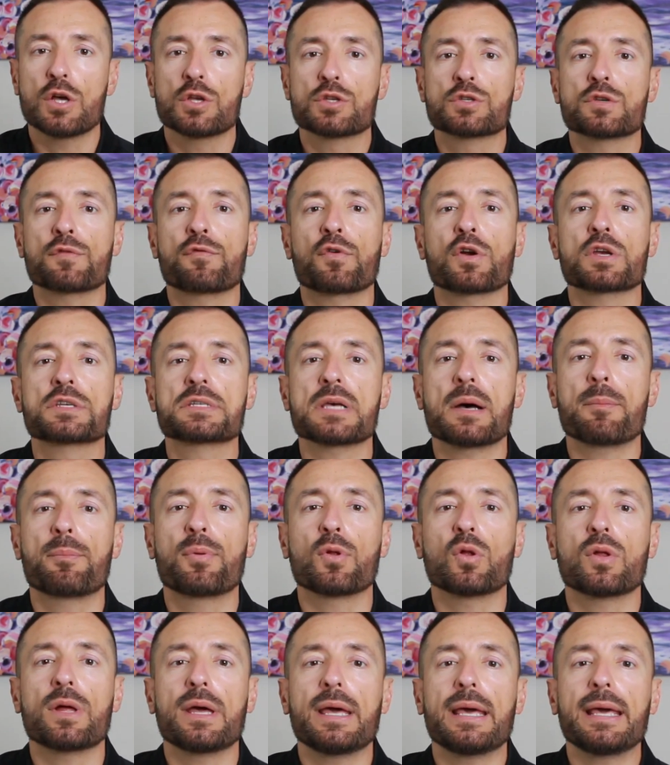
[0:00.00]
So for
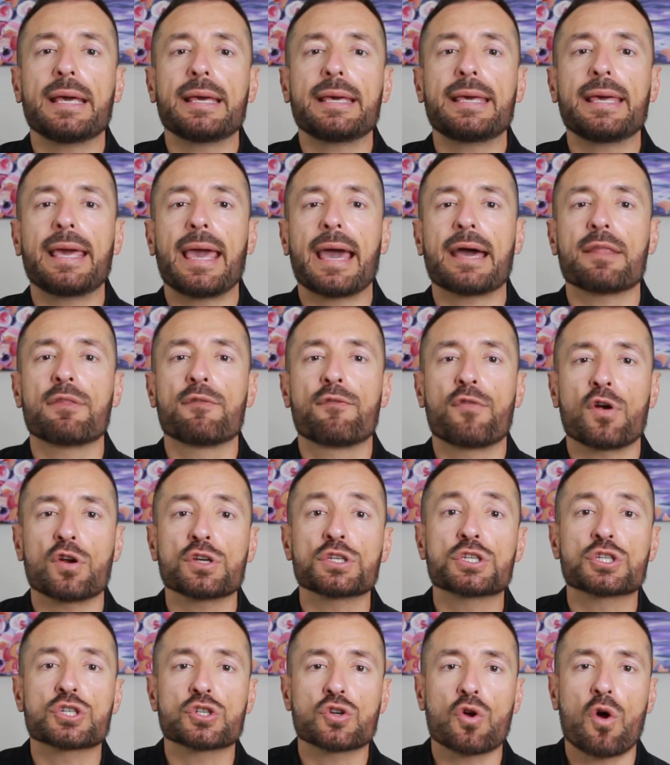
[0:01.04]
example, he had
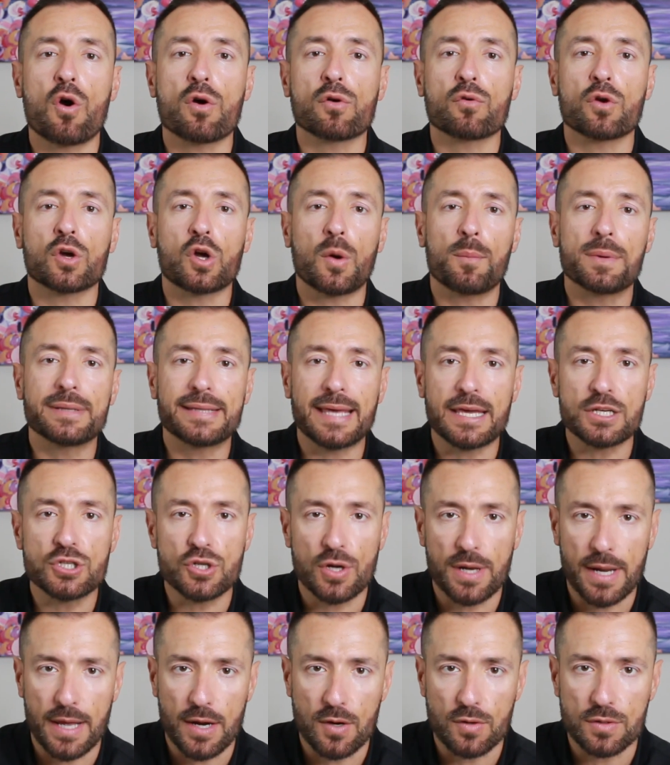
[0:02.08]
very strong
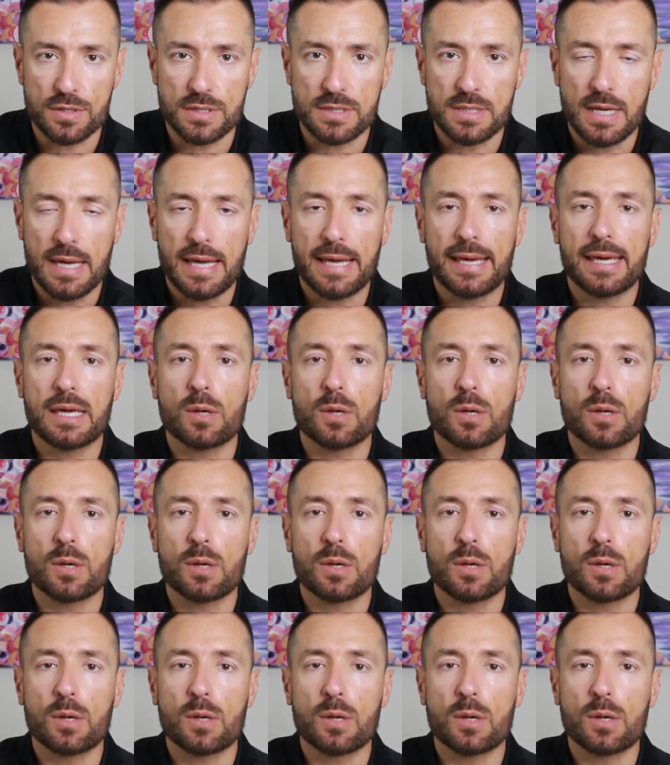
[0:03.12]
recommendation letters.